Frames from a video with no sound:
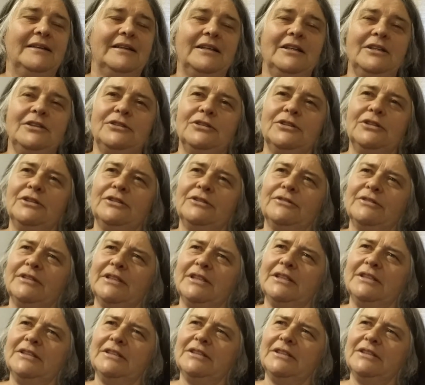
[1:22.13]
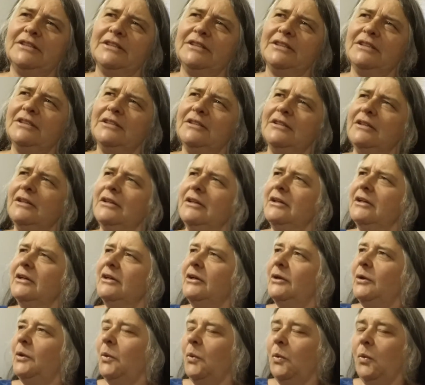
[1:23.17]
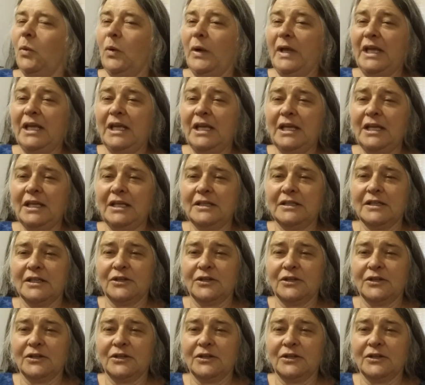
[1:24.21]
And I turn around and I'm like, where